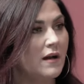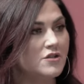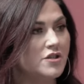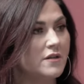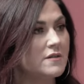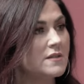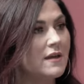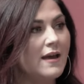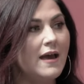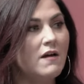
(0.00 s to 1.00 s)
got shares.
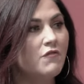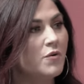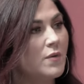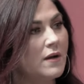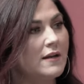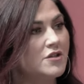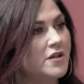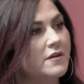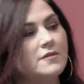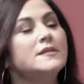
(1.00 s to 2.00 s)
Everyone got
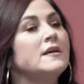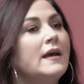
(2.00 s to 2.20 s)
shares.